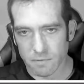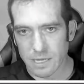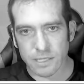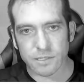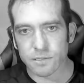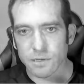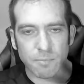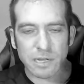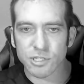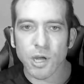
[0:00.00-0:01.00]
it's
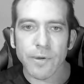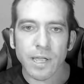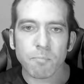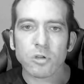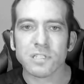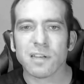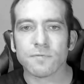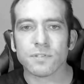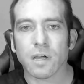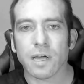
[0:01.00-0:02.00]
about showing a
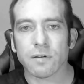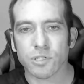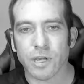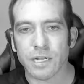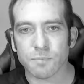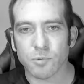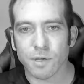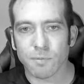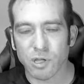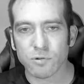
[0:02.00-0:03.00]
positive side of
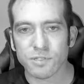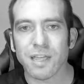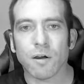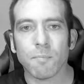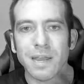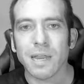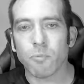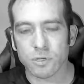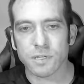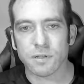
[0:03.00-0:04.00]
Johannesburg, because there are many
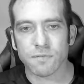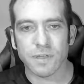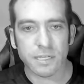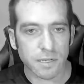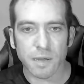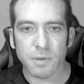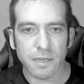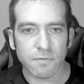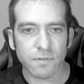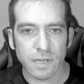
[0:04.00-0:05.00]
positive things, I
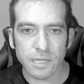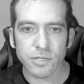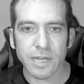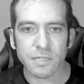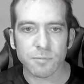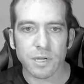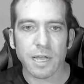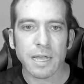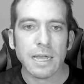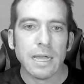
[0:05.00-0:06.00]
believe, in Johannesburg.
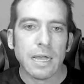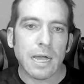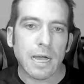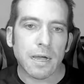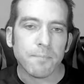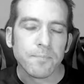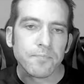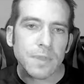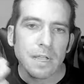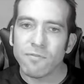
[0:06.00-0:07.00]

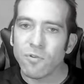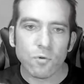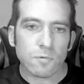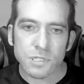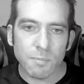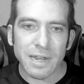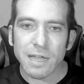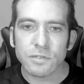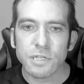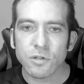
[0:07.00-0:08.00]
For somebody
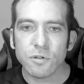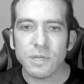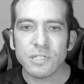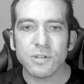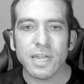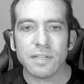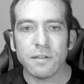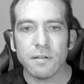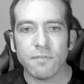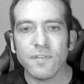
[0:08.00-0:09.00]
else, it could be to get
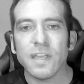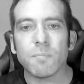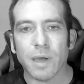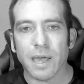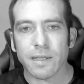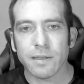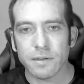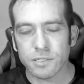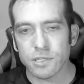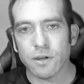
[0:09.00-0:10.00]
feedback.
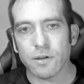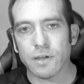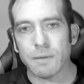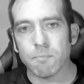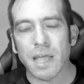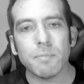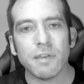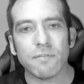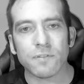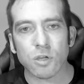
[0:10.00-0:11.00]
So
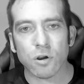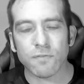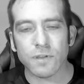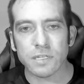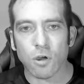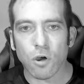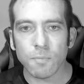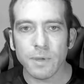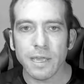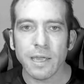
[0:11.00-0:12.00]
maybe photography is a
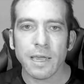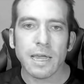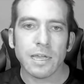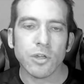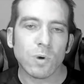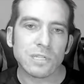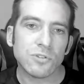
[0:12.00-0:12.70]
hobby. You want